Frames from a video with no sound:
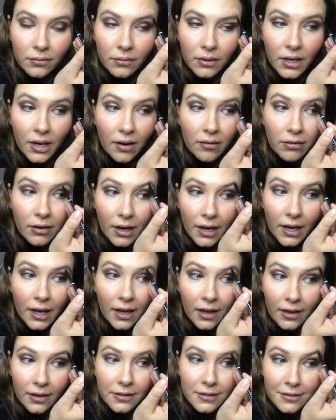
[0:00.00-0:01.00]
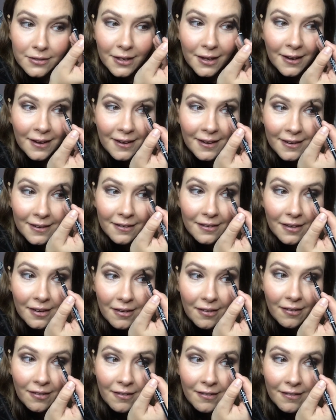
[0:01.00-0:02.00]
whatever, I guess. I don't
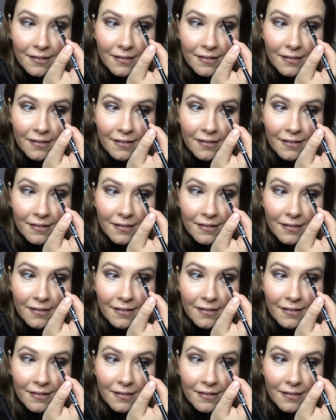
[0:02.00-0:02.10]
know.